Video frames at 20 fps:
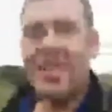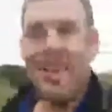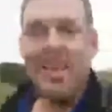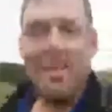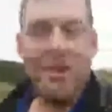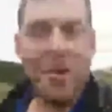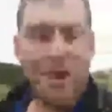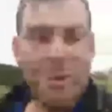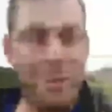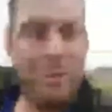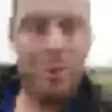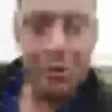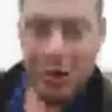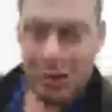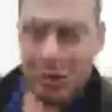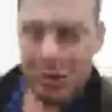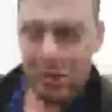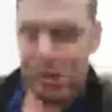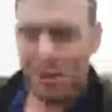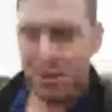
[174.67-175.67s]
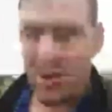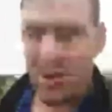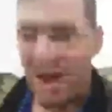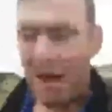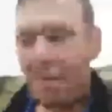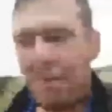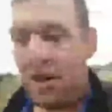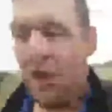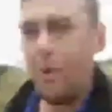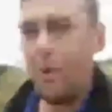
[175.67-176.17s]
bullish, we have low
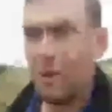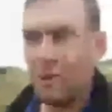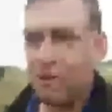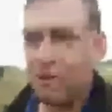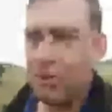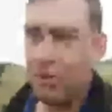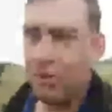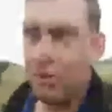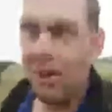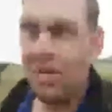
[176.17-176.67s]
interest rates,